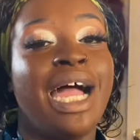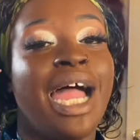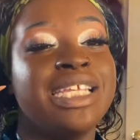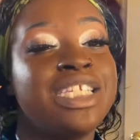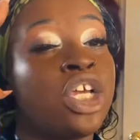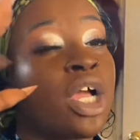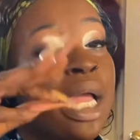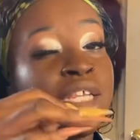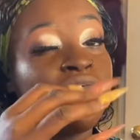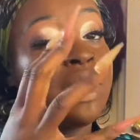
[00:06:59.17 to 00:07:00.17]
I still
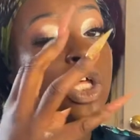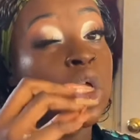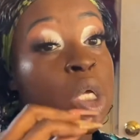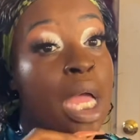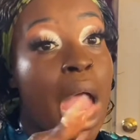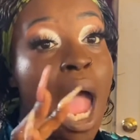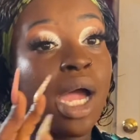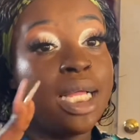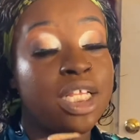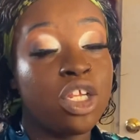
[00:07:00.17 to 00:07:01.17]
kind of feel a little